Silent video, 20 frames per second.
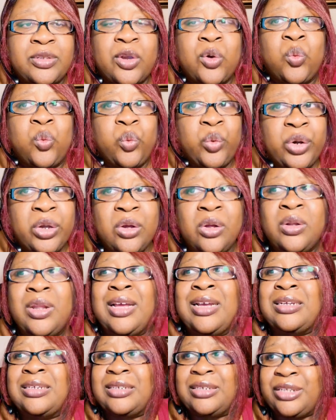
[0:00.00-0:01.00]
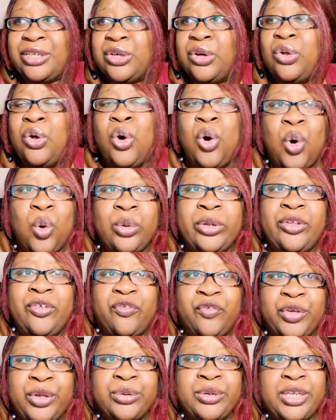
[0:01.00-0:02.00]
like real deal
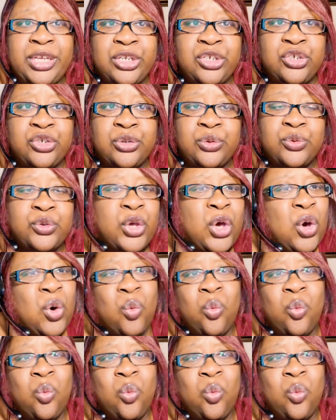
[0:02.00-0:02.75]
Holyfield issues?